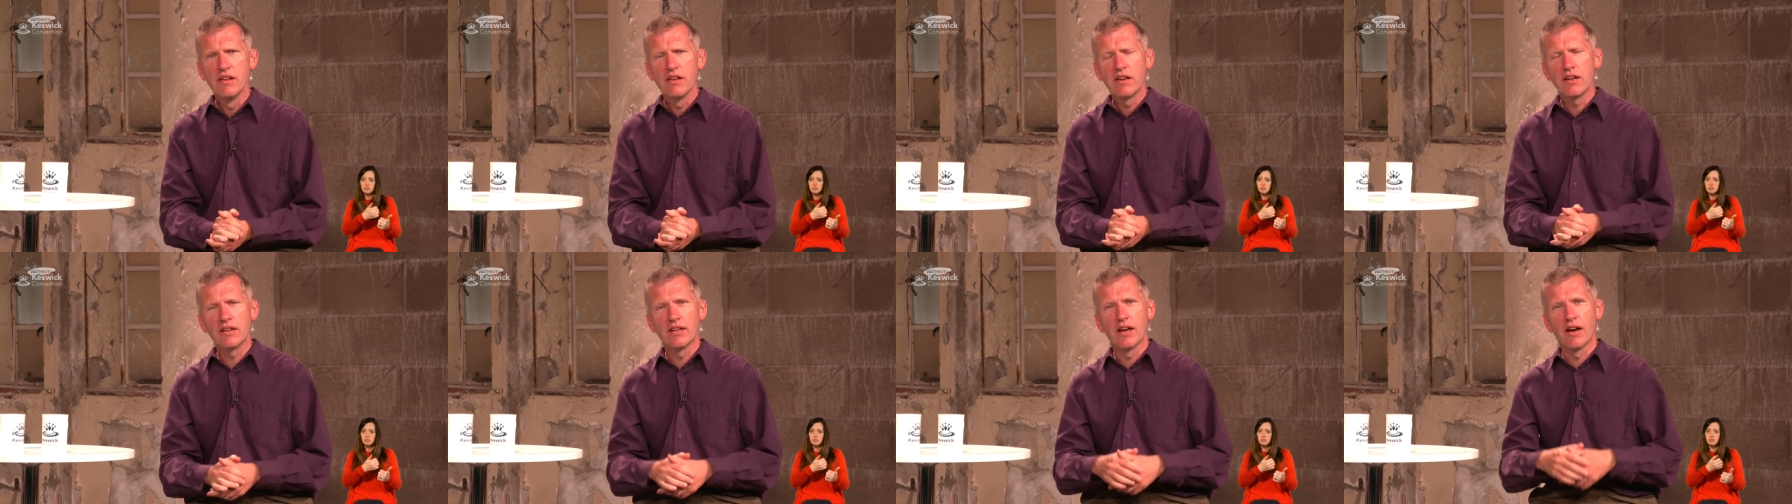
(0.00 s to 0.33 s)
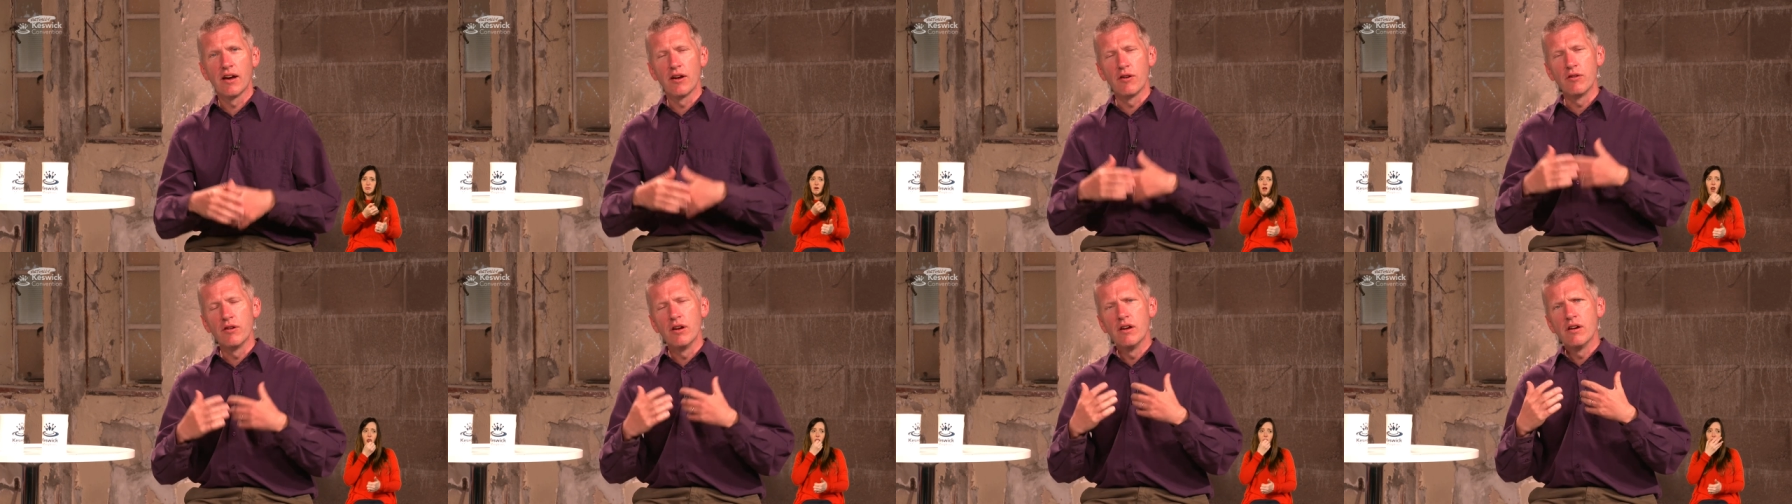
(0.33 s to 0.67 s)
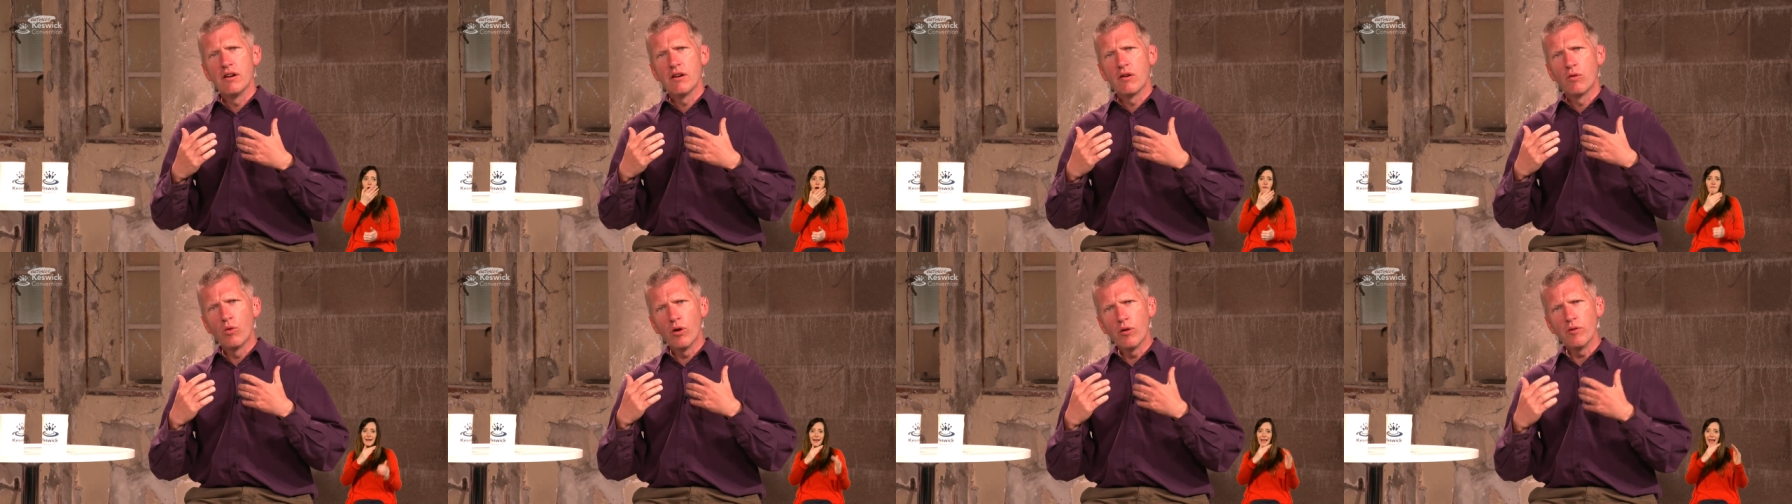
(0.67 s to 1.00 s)
You know,
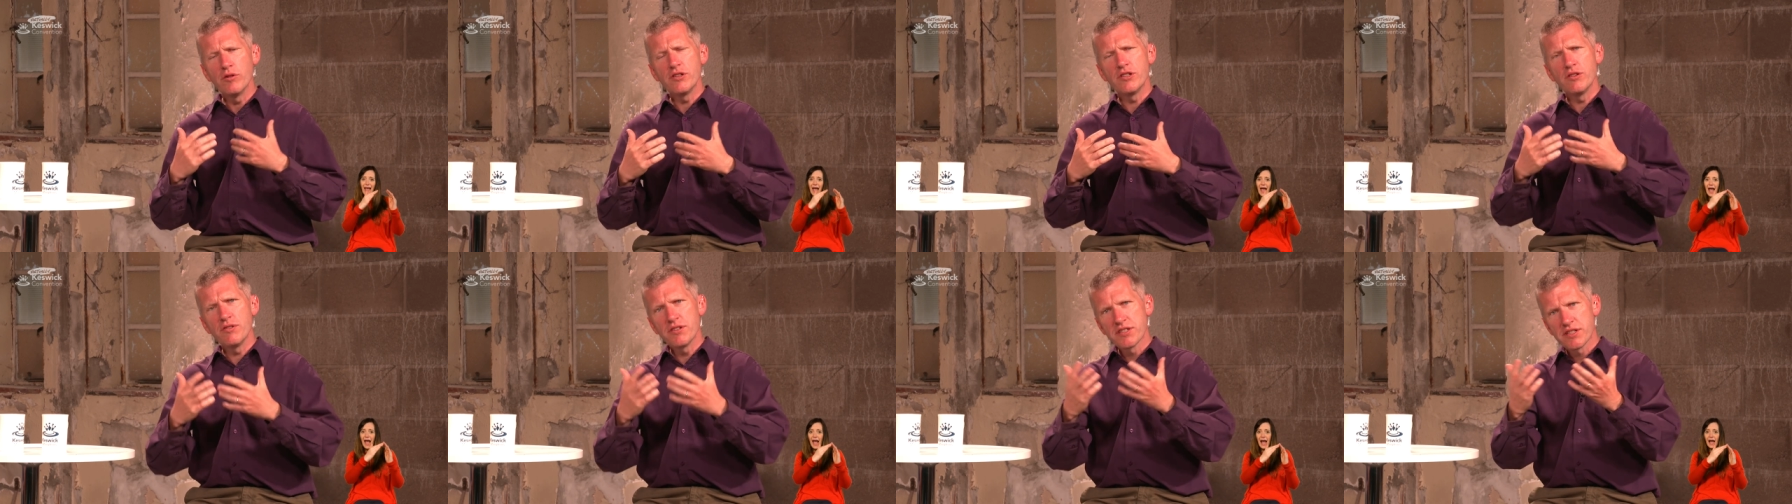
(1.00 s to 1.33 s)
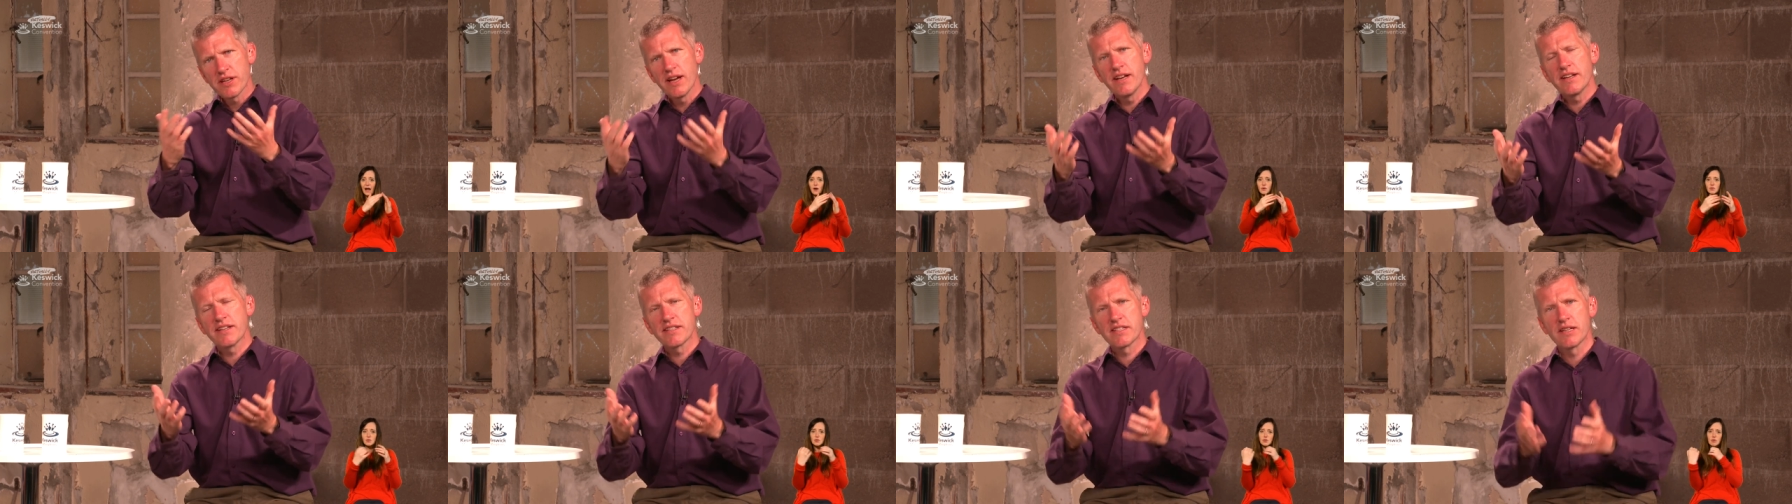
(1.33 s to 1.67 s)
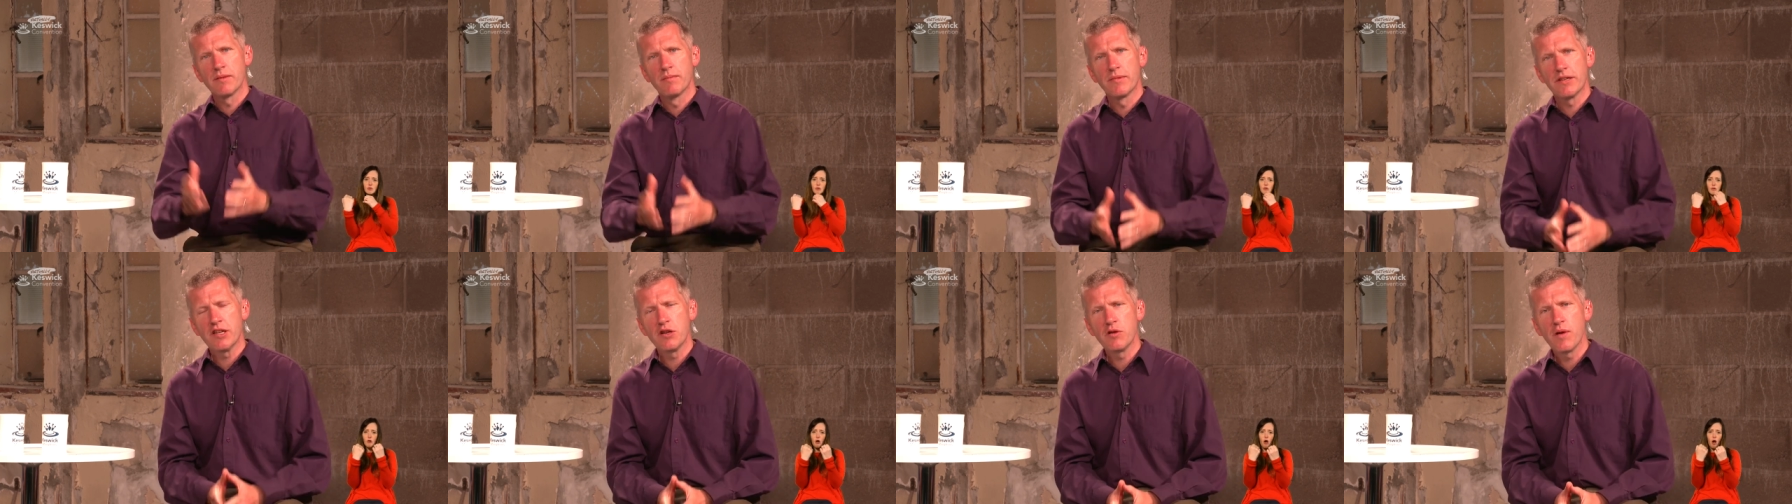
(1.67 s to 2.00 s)
what would you say to
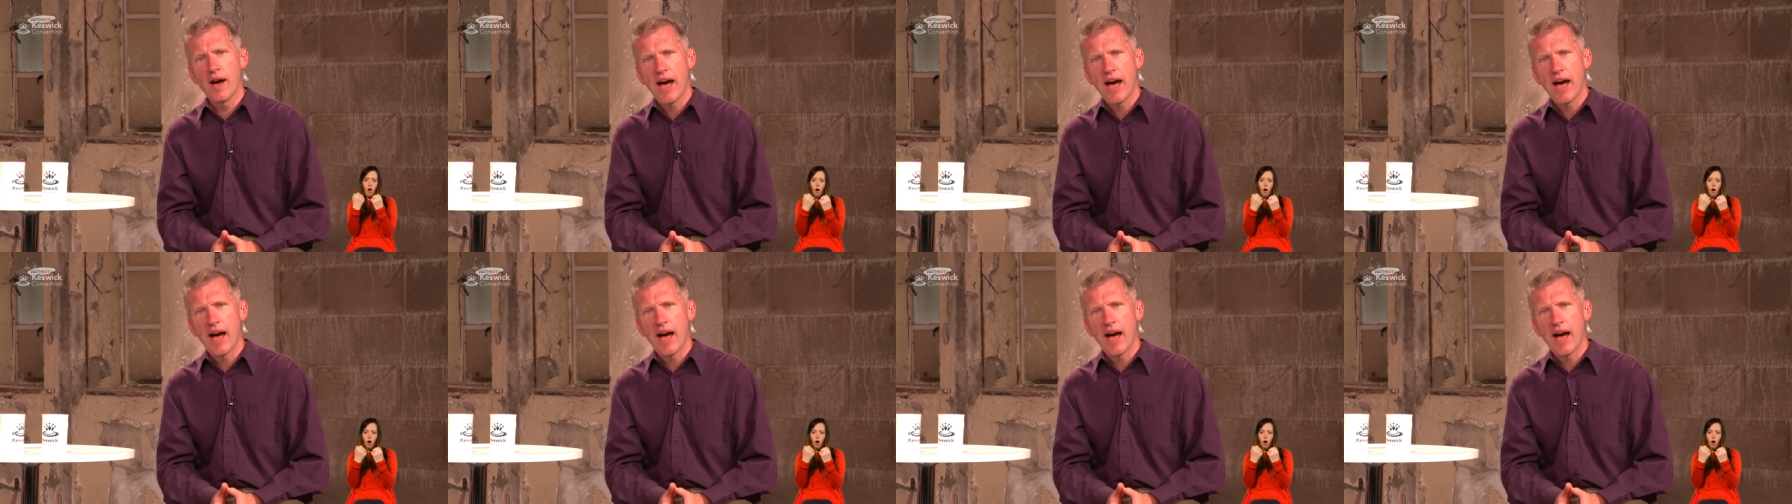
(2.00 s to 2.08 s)
somebody who